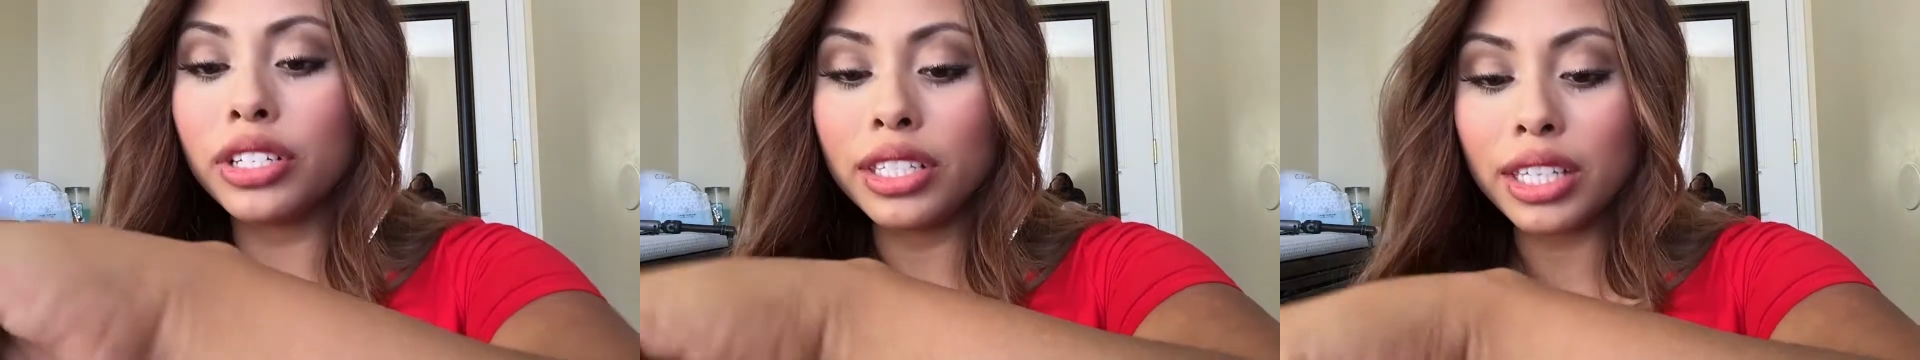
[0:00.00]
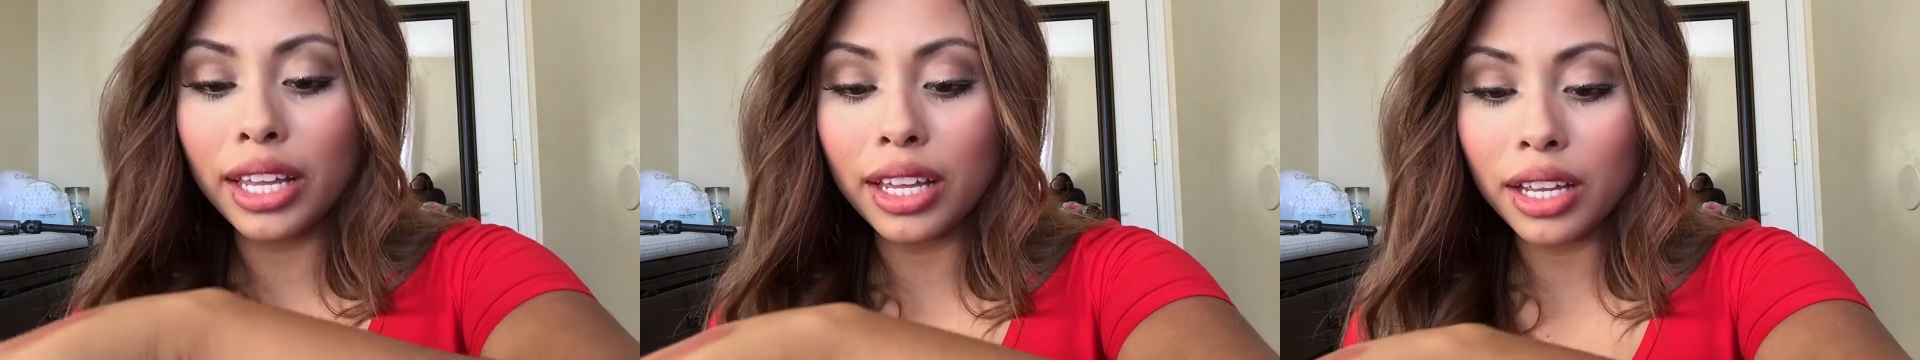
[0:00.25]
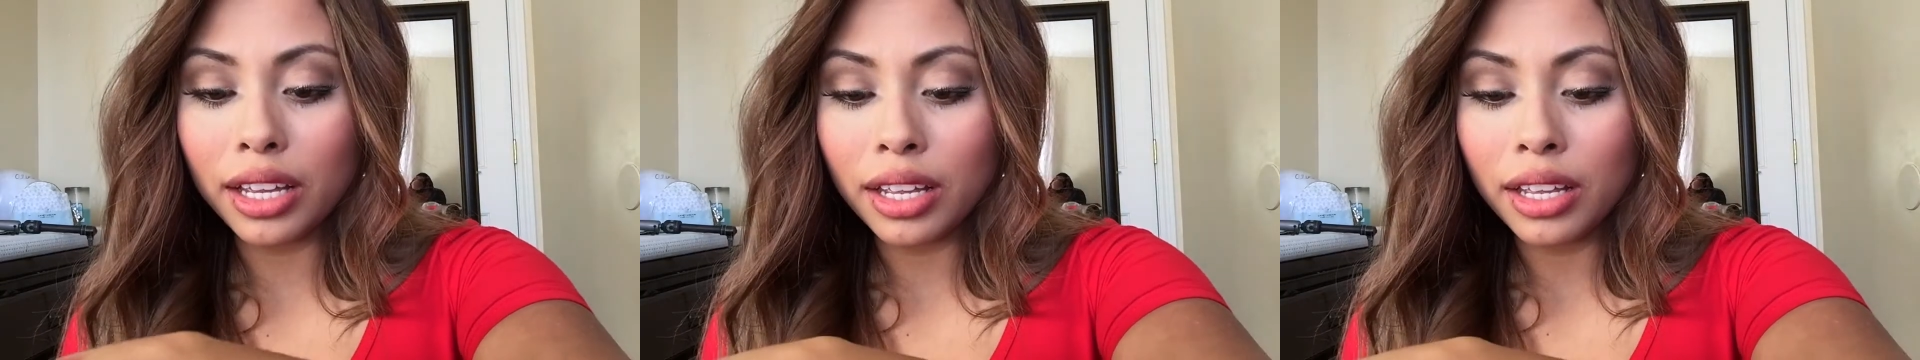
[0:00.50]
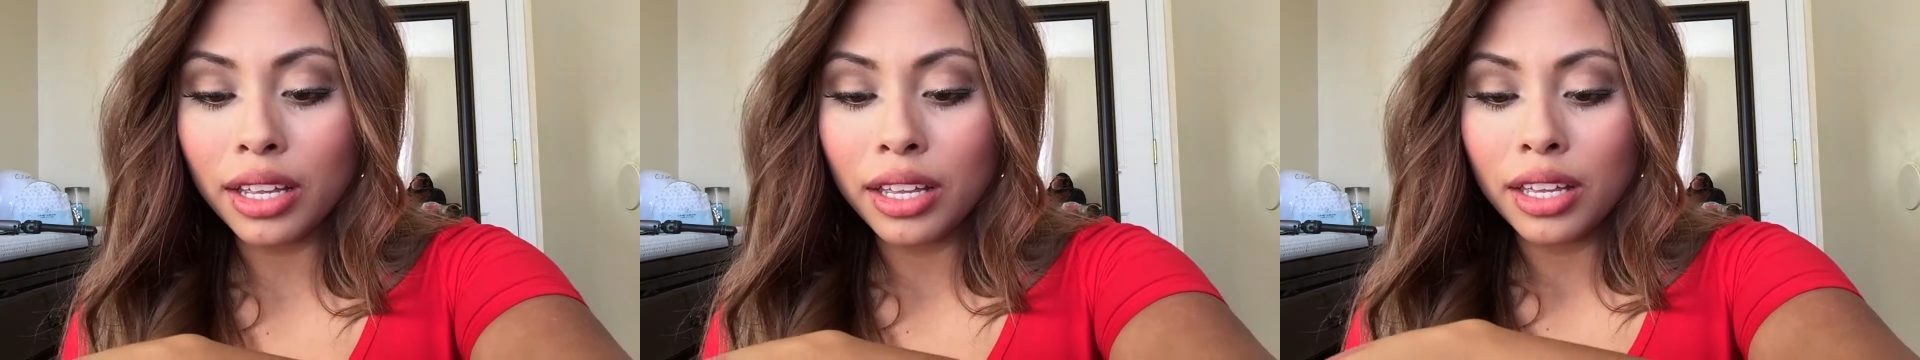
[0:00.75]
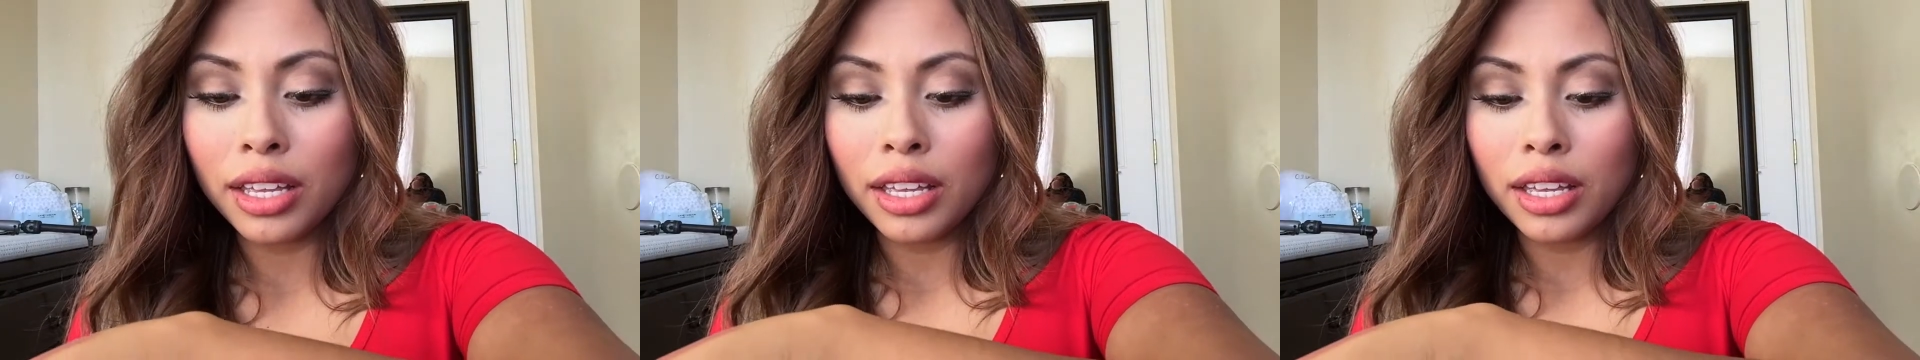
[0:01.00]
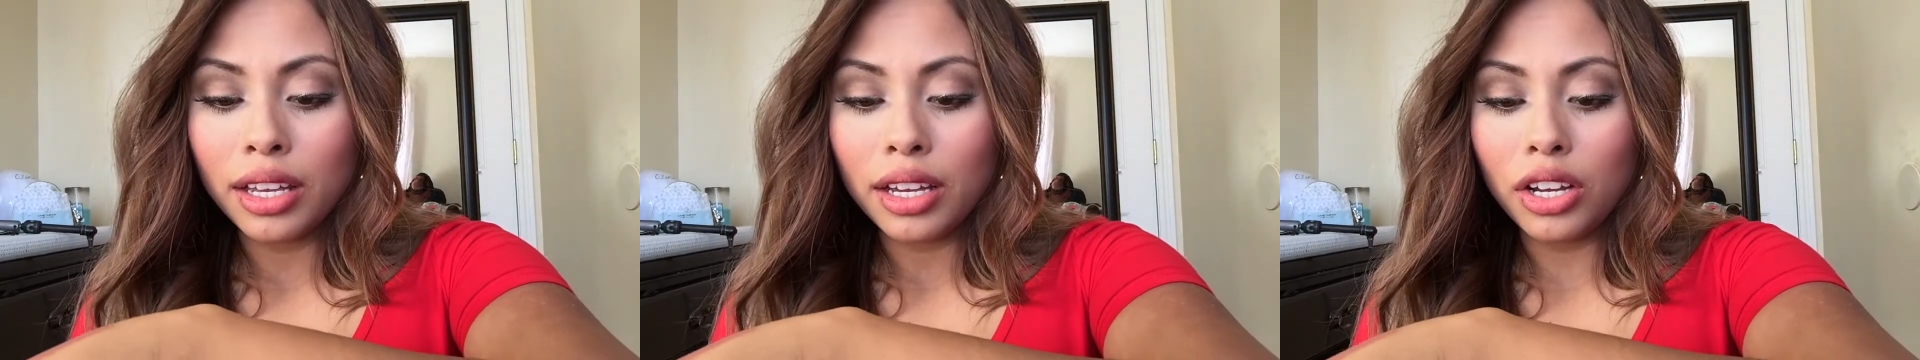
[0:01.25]
it's like
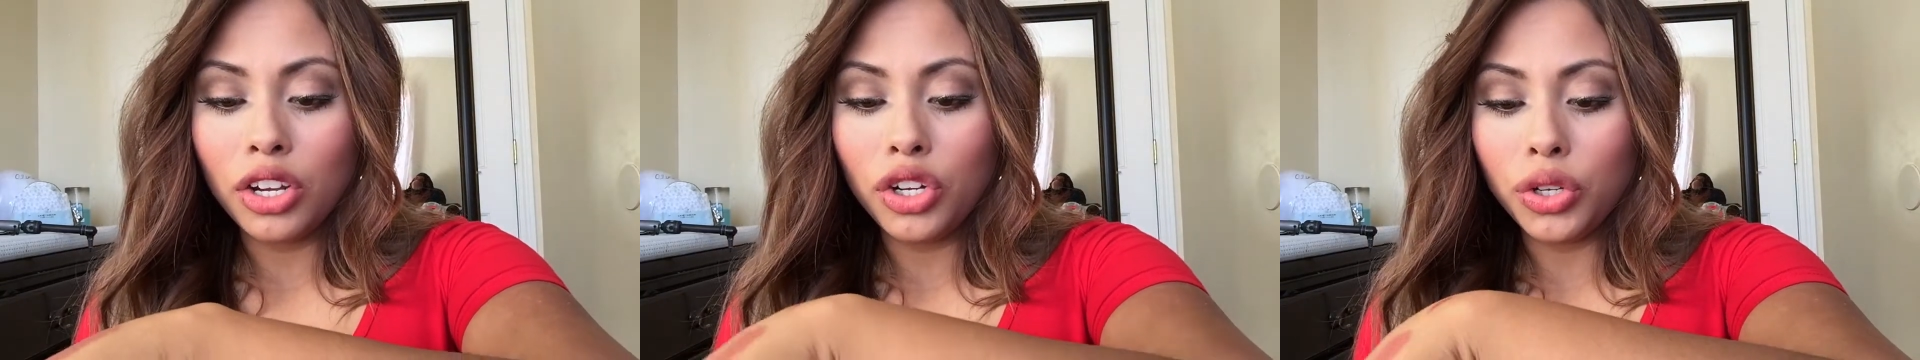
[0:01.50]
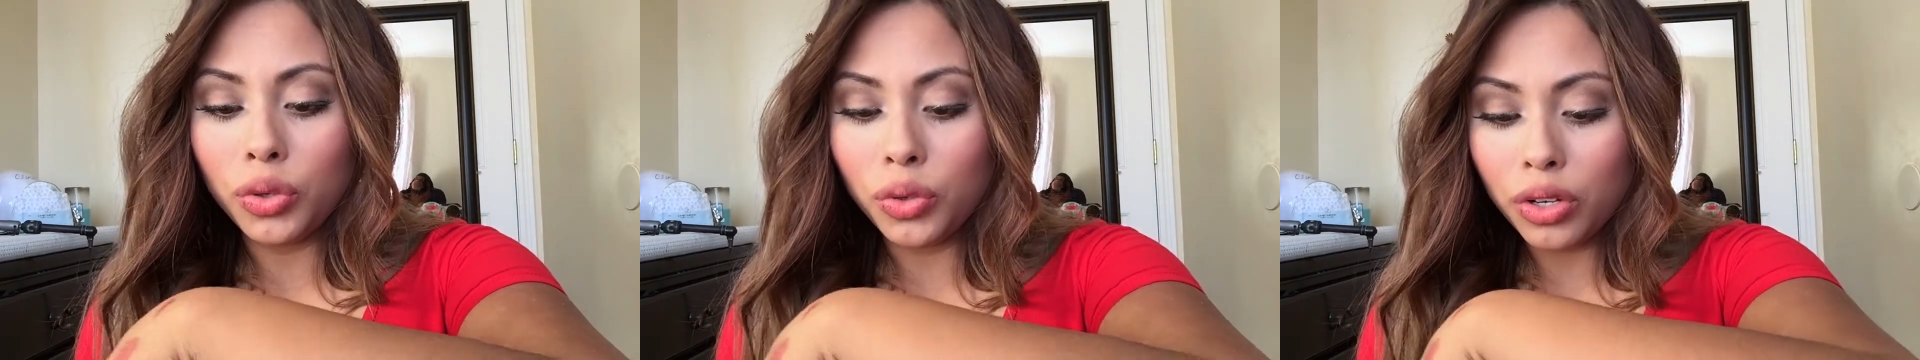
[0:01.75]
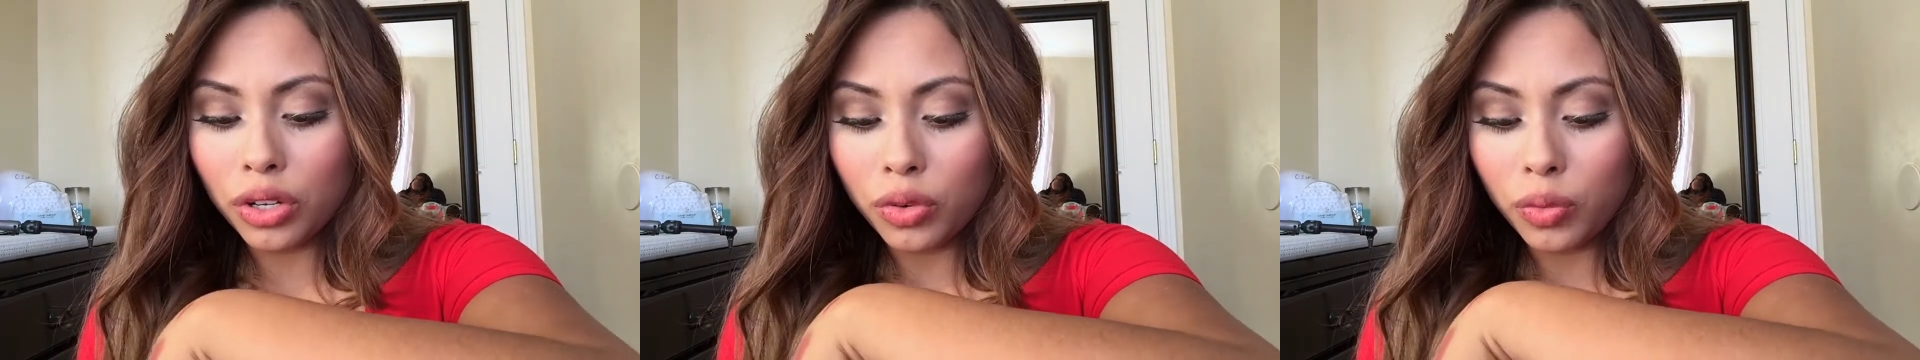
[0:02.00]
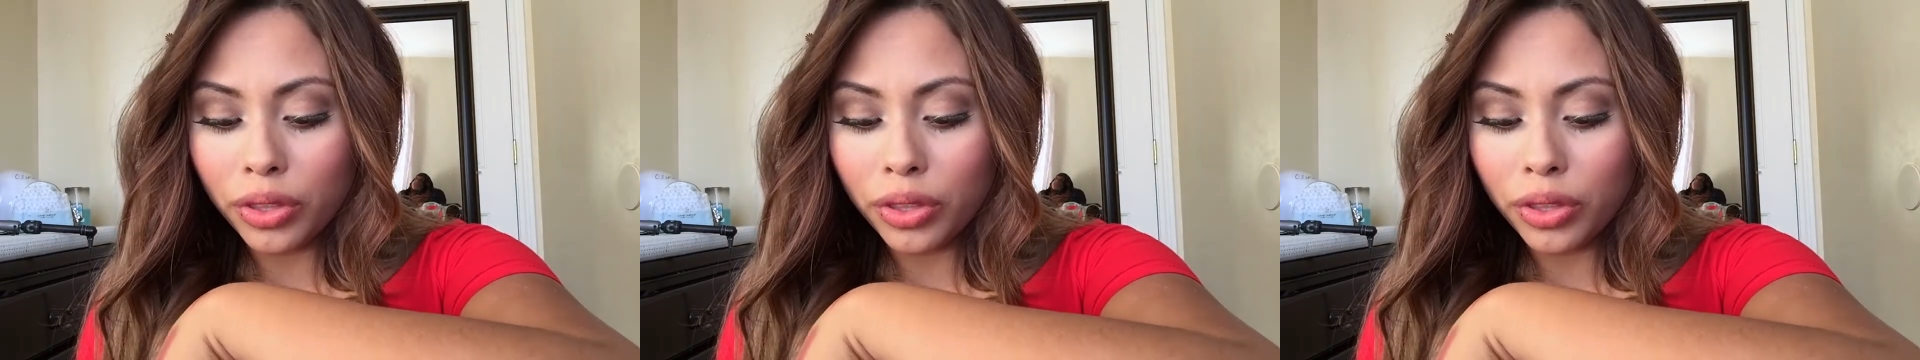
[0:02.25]
a nude